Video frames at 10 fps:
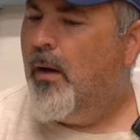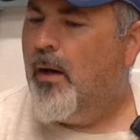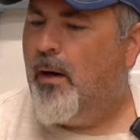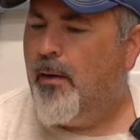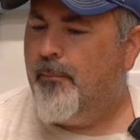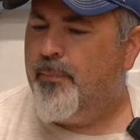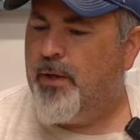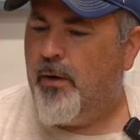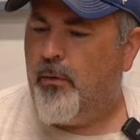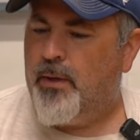
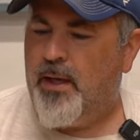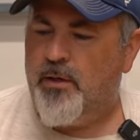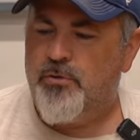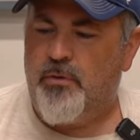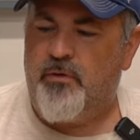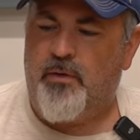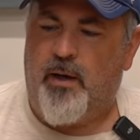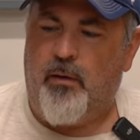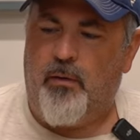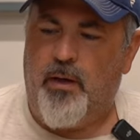Gantry
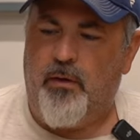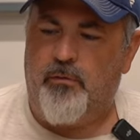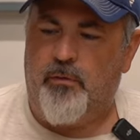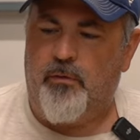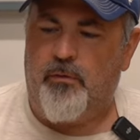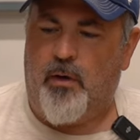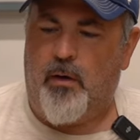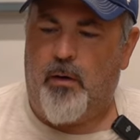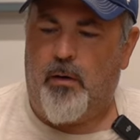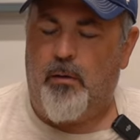style lasers
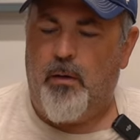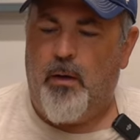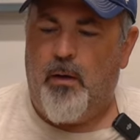are